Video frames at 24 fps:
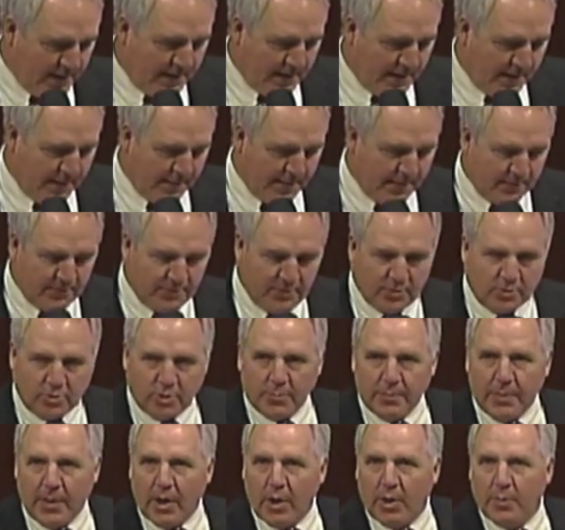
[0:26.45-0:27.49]
a
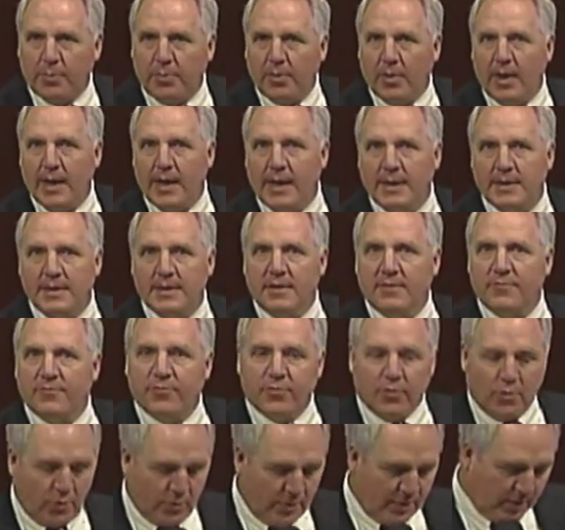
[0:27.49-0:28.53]
nuclear power plant in
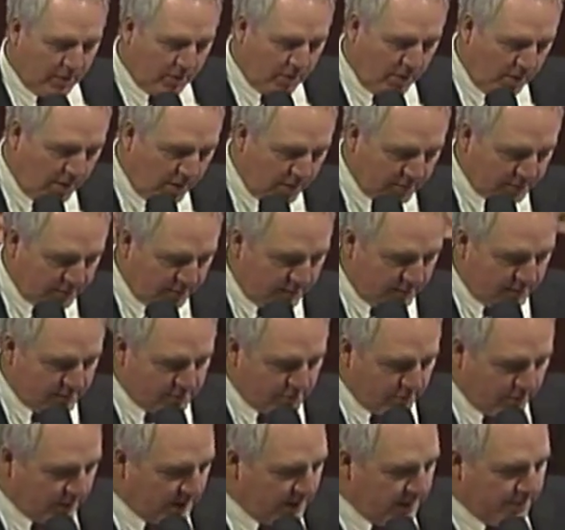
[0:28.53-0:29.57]
Florida called
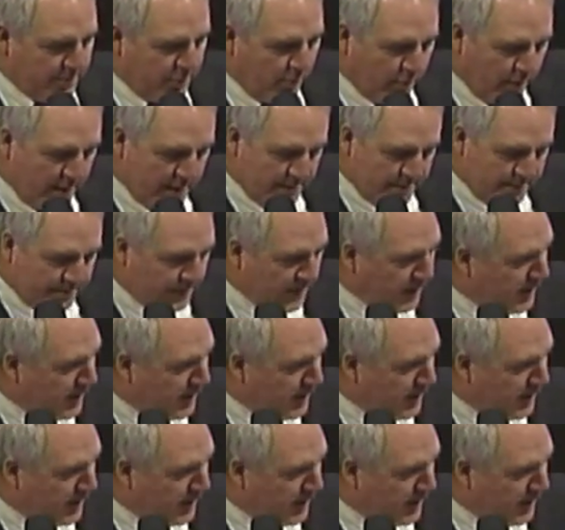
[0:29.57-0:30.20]
Turkey Point.